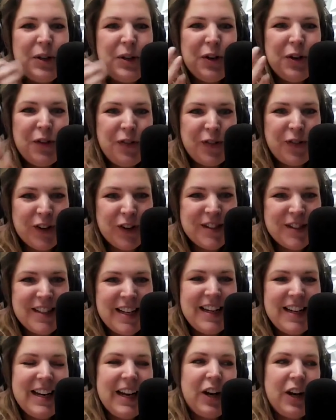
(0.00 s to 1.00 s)
when you're first
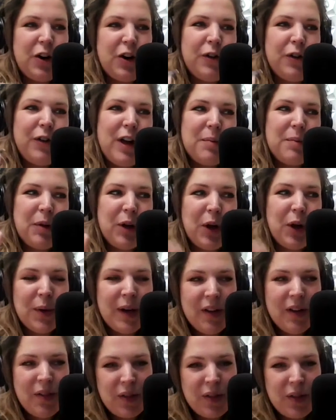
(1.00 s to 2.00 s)
dating, in order for him to go
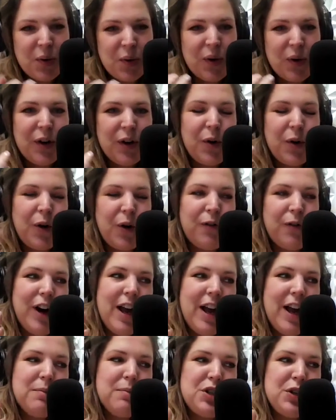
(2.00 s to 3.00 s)
get the door, in order for
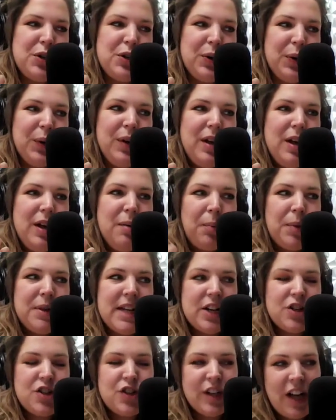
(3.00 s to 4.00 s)
him to
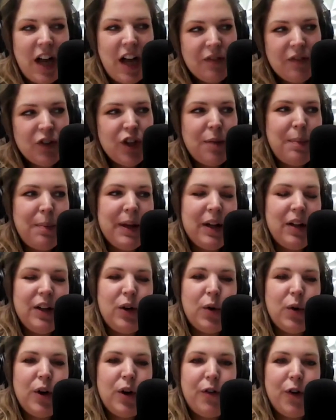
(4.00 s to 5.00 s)
potentially cover the bill,
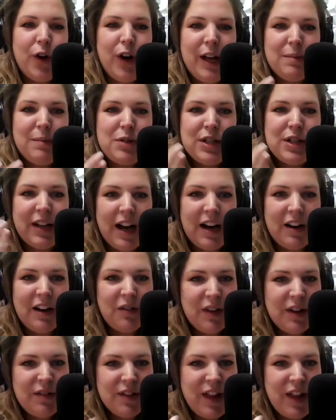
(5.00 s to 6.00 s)
in order for him to kind of
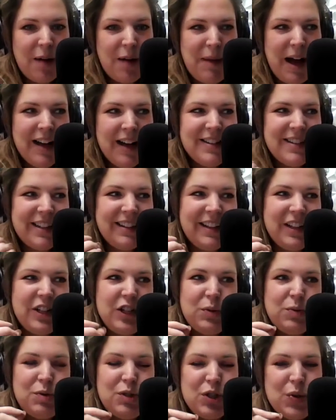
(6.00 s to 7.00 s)
live in that masculine,
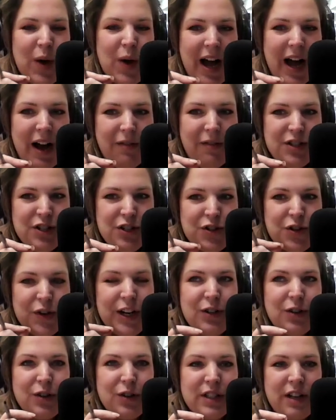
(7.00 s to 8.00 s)
you do have to
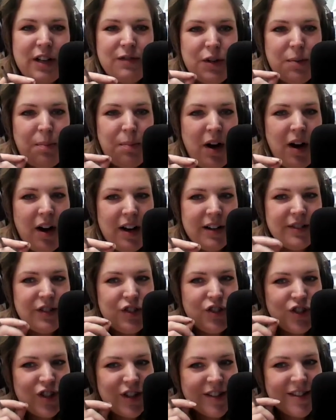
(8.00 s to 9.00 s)
train yourself to pause
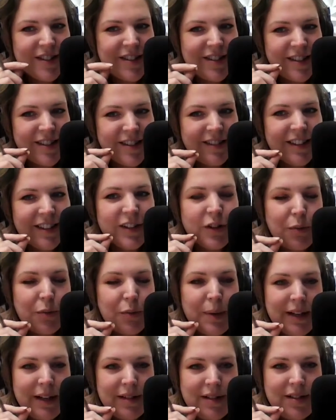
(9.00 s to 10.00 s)
just a little
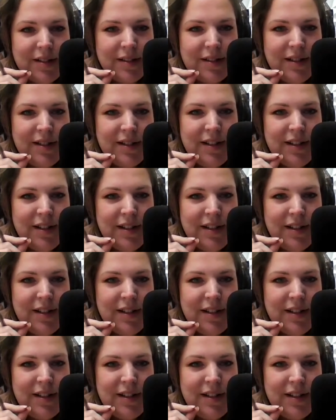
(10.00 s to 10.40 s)
bit.